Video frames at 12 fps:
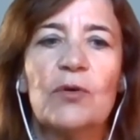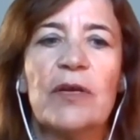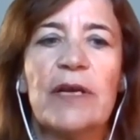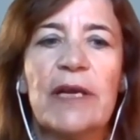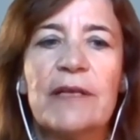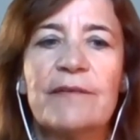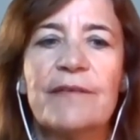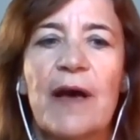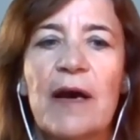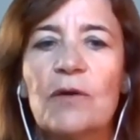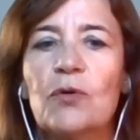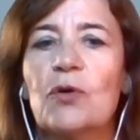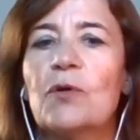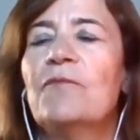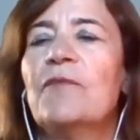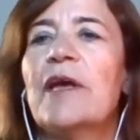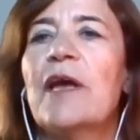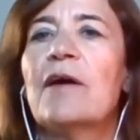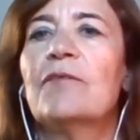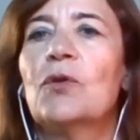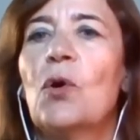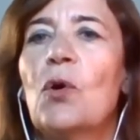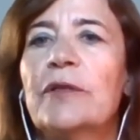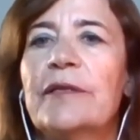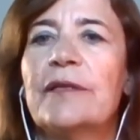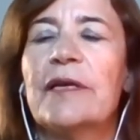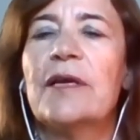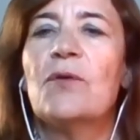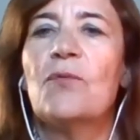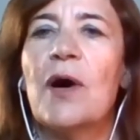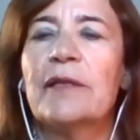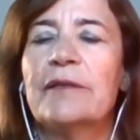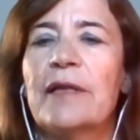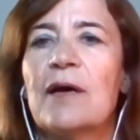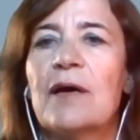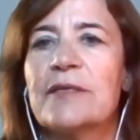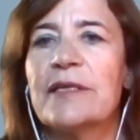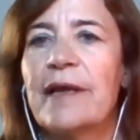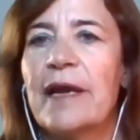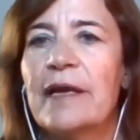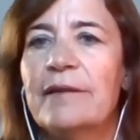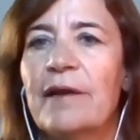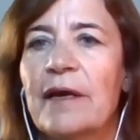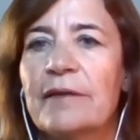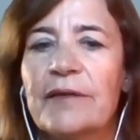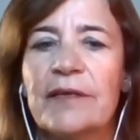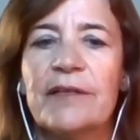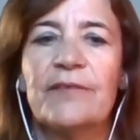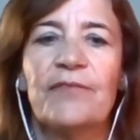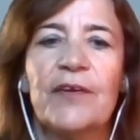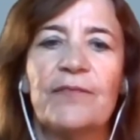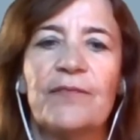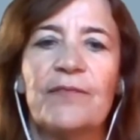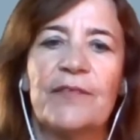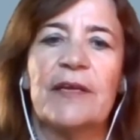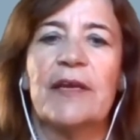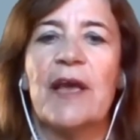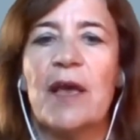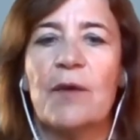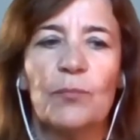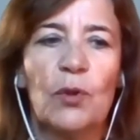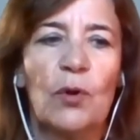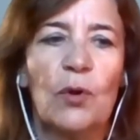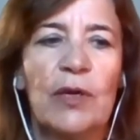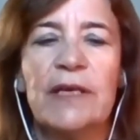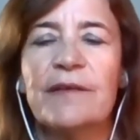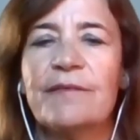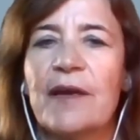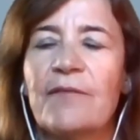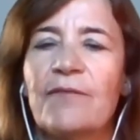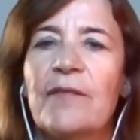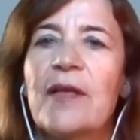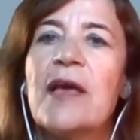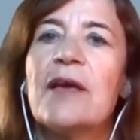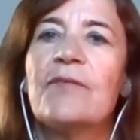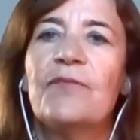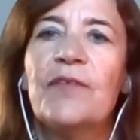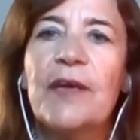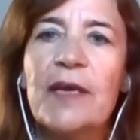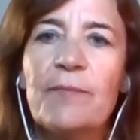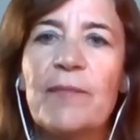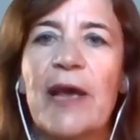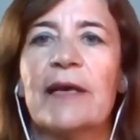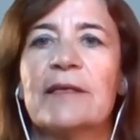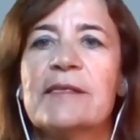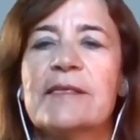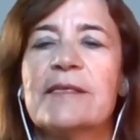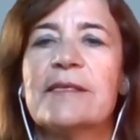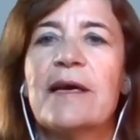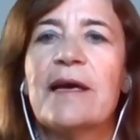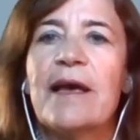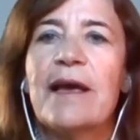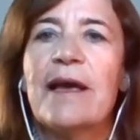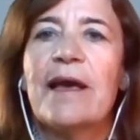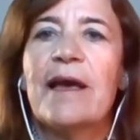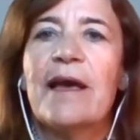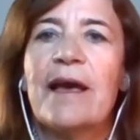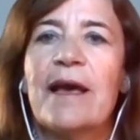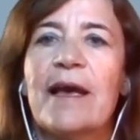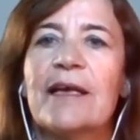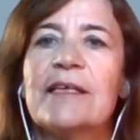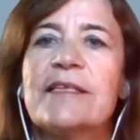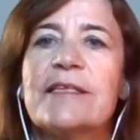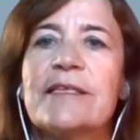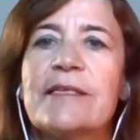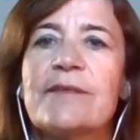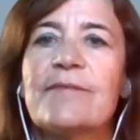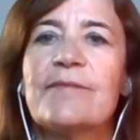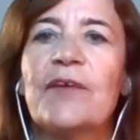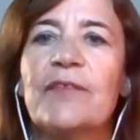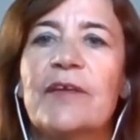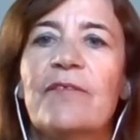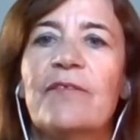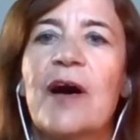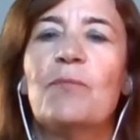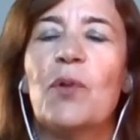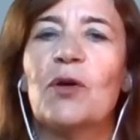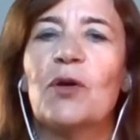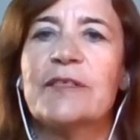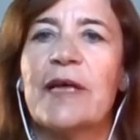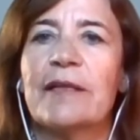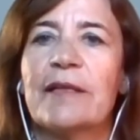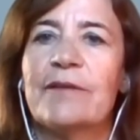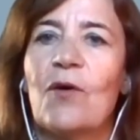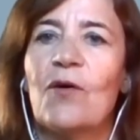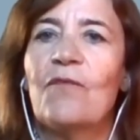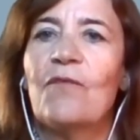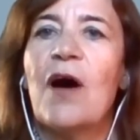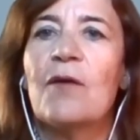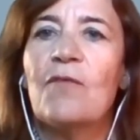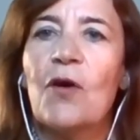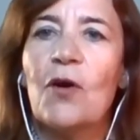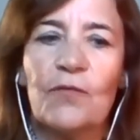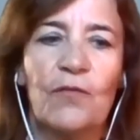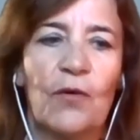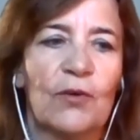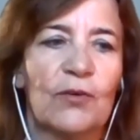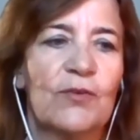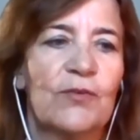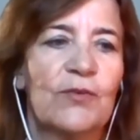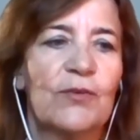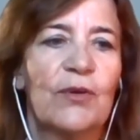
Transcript: in Sun Group, we have totally 1,850 employees, and females is 51% of our workforce.